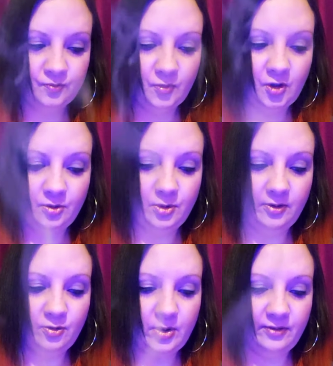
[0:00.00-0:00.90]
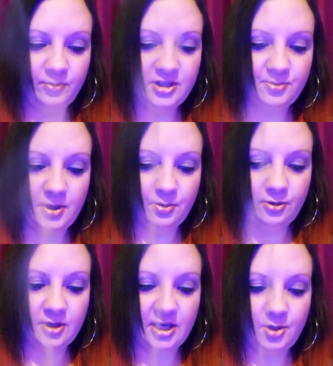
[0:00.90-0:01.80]
You're moving away from these people.
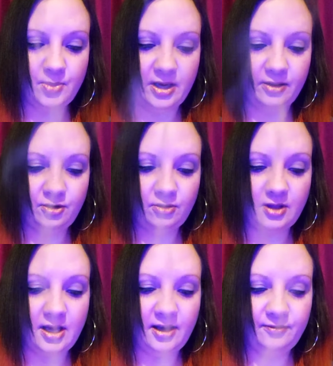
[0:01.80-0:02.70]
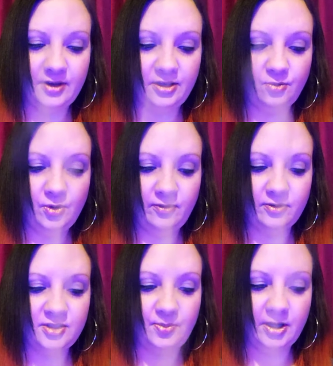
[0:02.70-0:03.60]
You're cutting them out of your life. And you're moving on
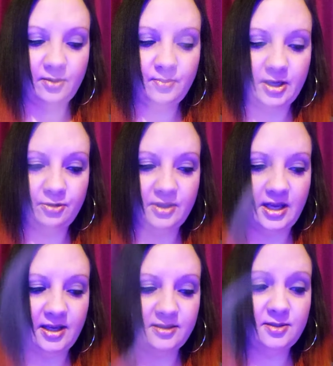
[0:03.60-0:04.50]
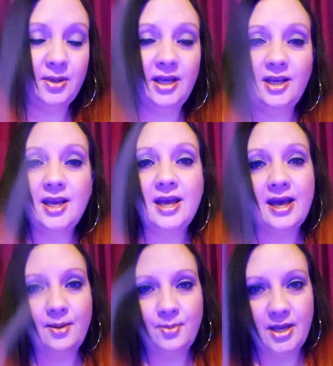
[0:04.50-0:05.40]
to bigger, better things. Big,
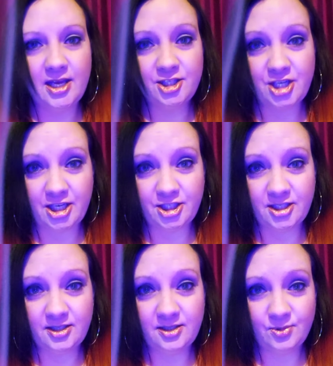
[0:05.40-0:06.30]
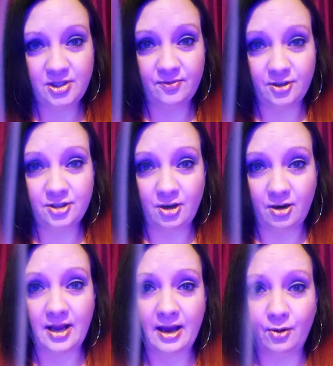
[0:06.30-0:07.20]
happy changes was the first
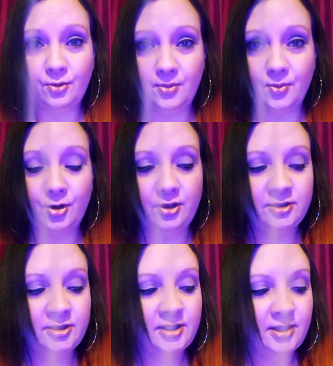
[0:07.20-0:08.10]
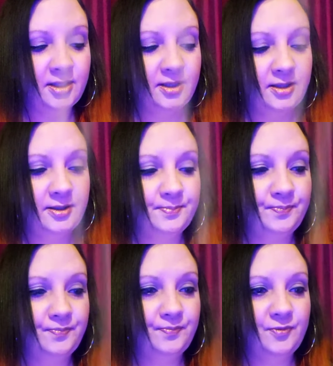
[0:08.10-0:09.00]
card out, remember?
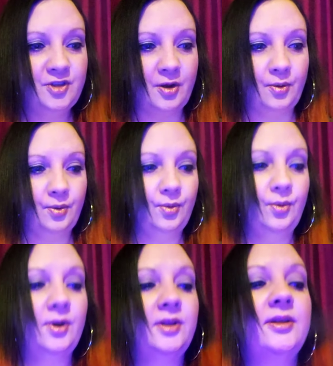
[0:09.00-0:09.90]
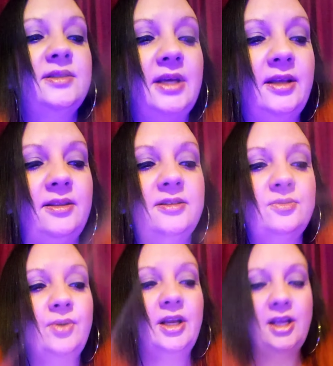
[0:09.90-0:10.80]
So, let's end
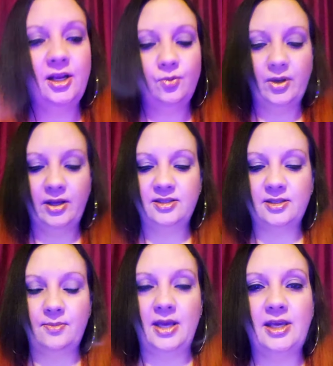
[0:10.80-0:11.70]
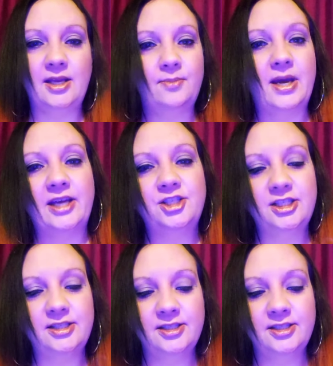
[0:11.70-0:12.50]
this reading with some making magic.